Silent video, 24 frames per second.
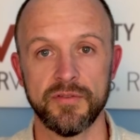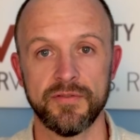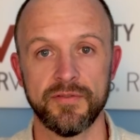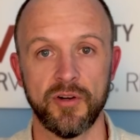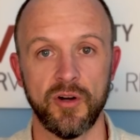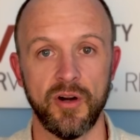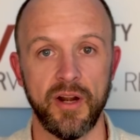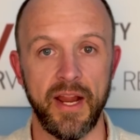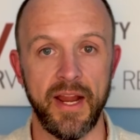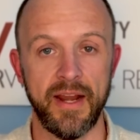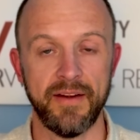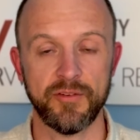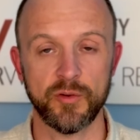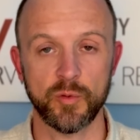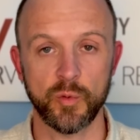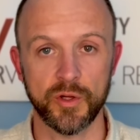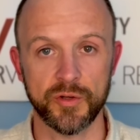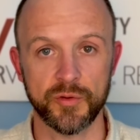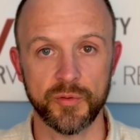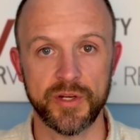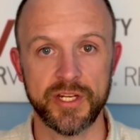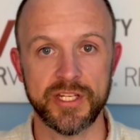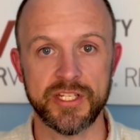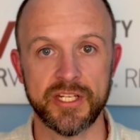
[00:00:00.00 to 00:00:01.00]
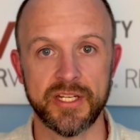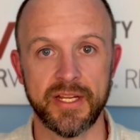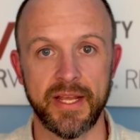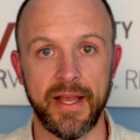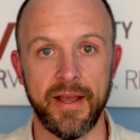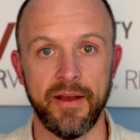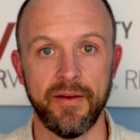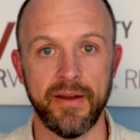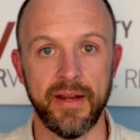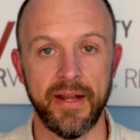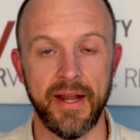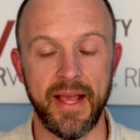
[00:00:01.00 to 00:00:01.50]
for everyone reaching
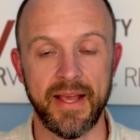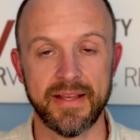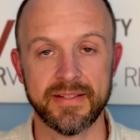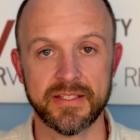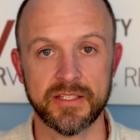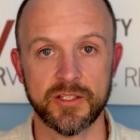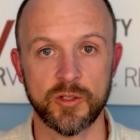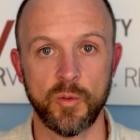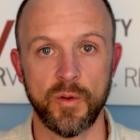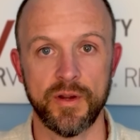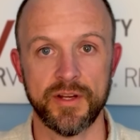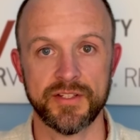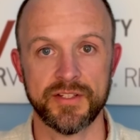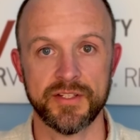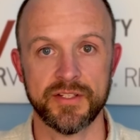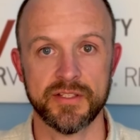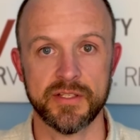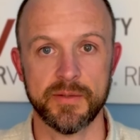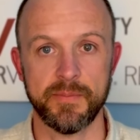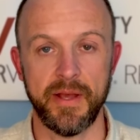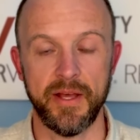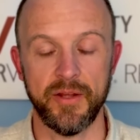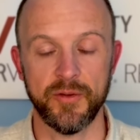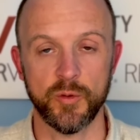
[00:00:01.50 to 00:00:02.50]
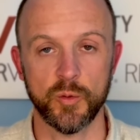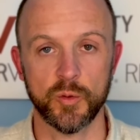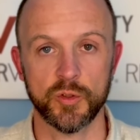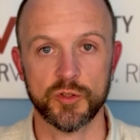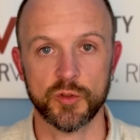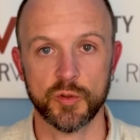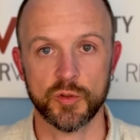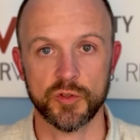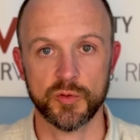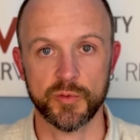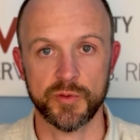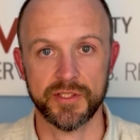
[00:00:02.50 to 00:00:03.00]
out and asking questions about North
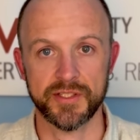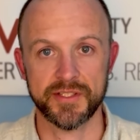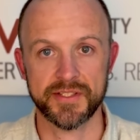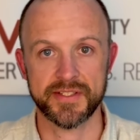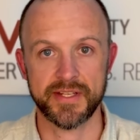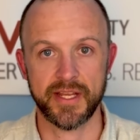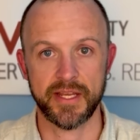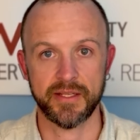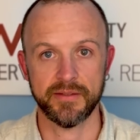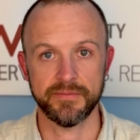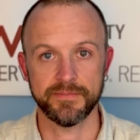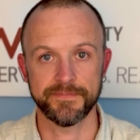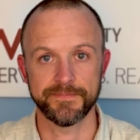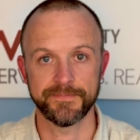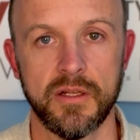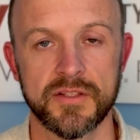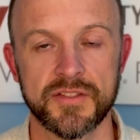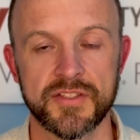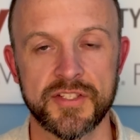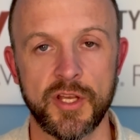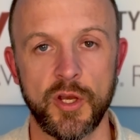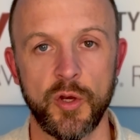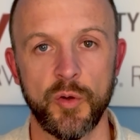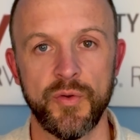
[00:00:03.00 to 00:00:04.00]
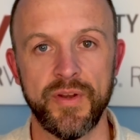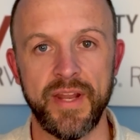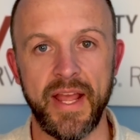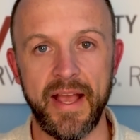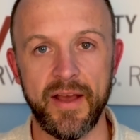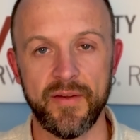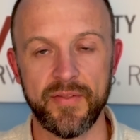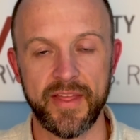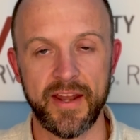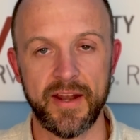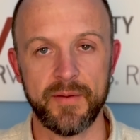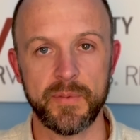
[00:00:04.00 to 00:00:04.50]
Georgia real estate. So
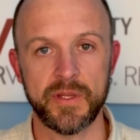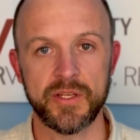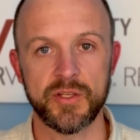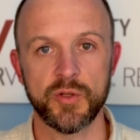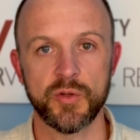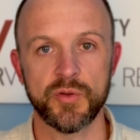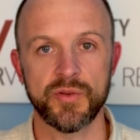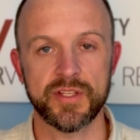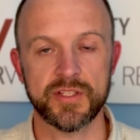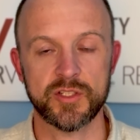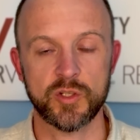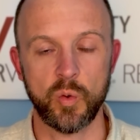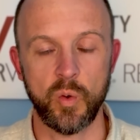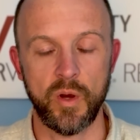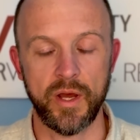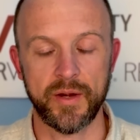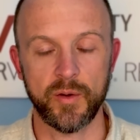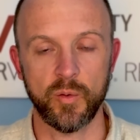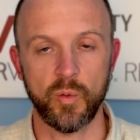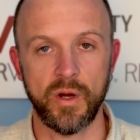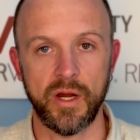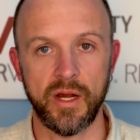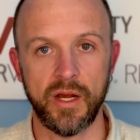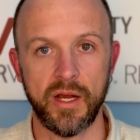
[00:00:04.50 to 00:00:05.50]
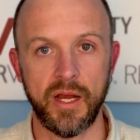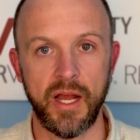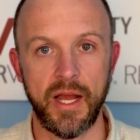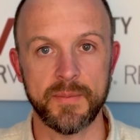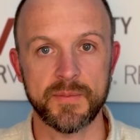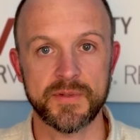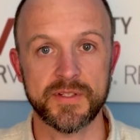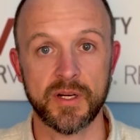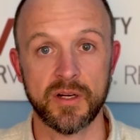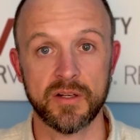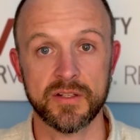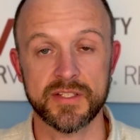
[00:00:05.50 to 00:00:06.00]
now that I've been doing this quite a while, I'm
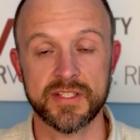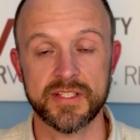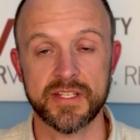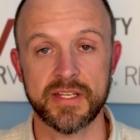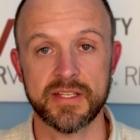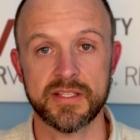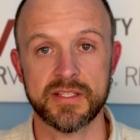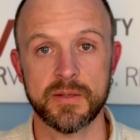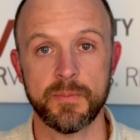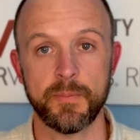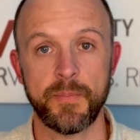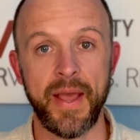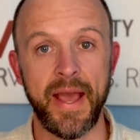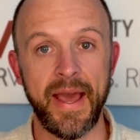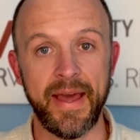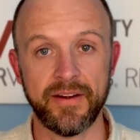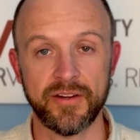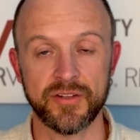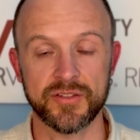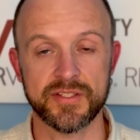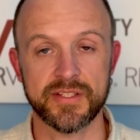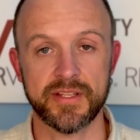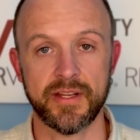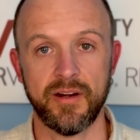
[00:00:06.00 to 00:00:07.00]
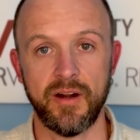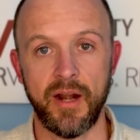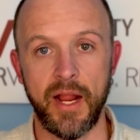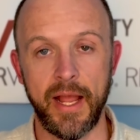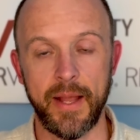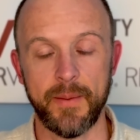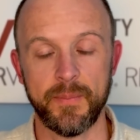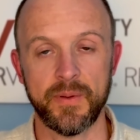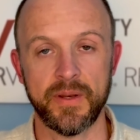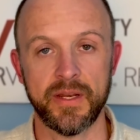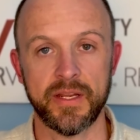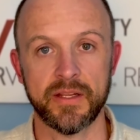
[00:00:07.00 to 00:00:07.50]
starting to see some patterns that are
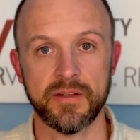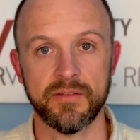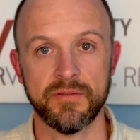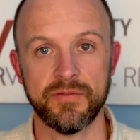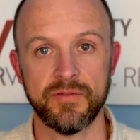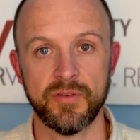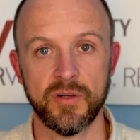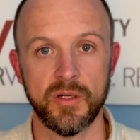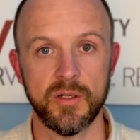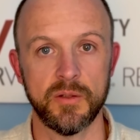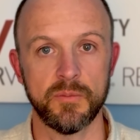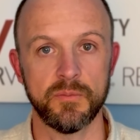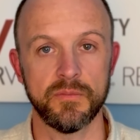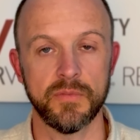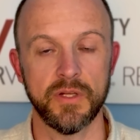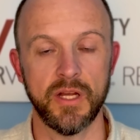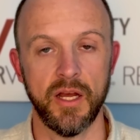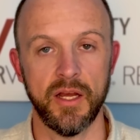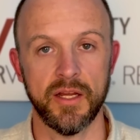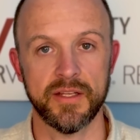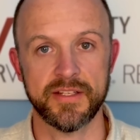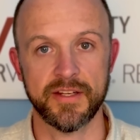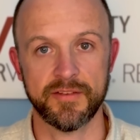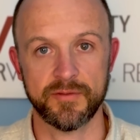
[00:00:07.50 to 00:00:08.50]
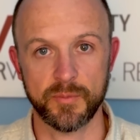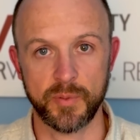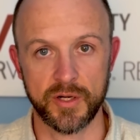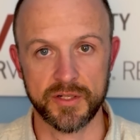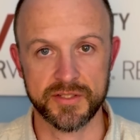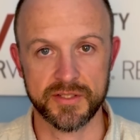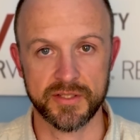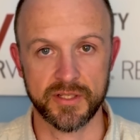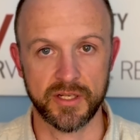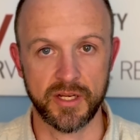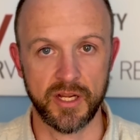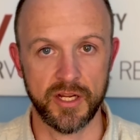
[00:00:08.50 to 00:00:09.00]
happening from uh, different
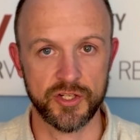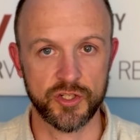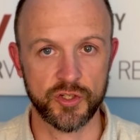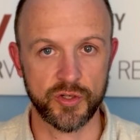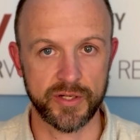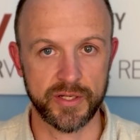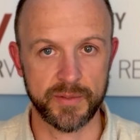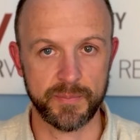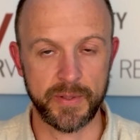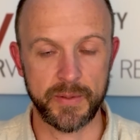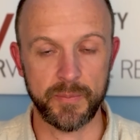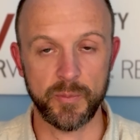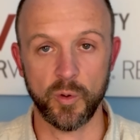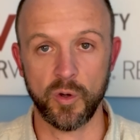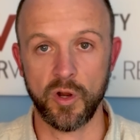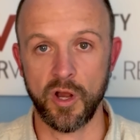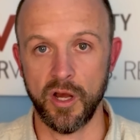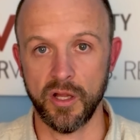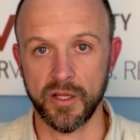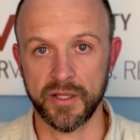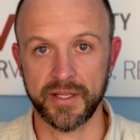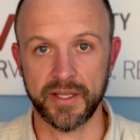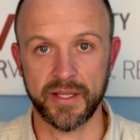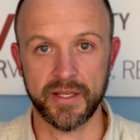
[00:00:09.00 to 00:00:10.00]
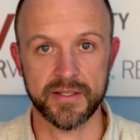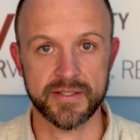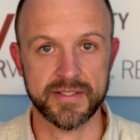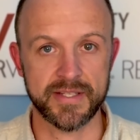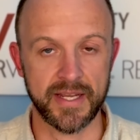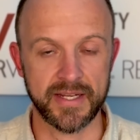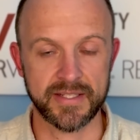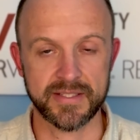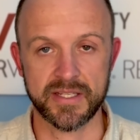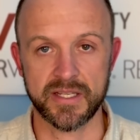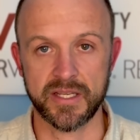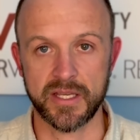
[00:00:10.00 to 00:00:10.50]
parts of the country, people calling in,
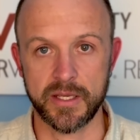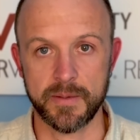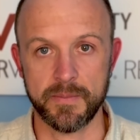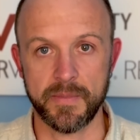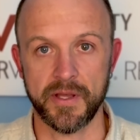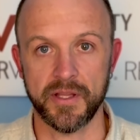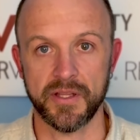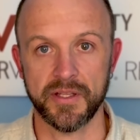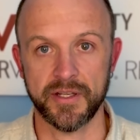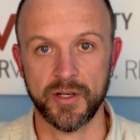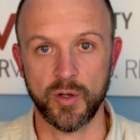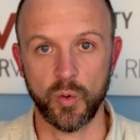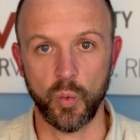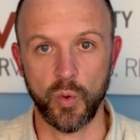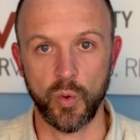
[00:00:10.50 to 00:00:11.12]
texting, emailing, or